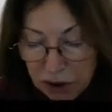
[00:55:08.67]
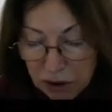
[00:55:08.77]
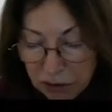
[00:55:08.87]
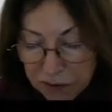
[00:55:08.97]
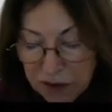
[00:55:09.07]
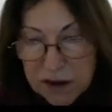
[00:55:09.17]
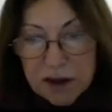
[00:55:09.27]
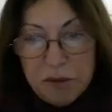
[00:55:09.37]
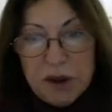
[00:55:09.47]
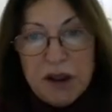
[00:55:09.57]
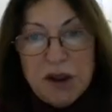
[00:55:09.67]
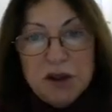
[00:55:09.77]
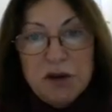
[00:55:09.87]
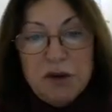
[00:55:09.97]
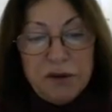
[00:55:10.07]
of this
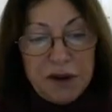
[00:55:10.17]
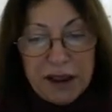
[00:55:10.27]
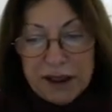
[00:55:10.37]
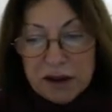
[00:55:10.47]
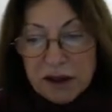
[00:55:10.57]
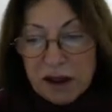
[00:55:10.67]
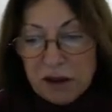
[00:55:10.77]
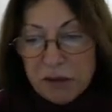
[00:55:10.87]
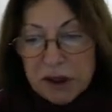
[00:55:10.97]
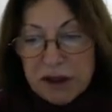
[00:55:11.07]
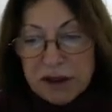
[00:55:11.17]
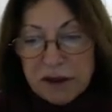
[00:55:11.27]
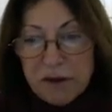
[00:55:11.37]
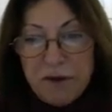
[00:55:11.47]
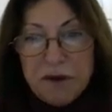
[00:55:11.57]
combination of electric and magnetic
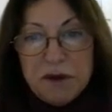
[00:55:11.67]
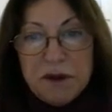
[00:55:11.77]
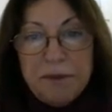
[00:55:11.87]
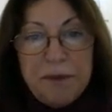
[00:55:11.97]
field.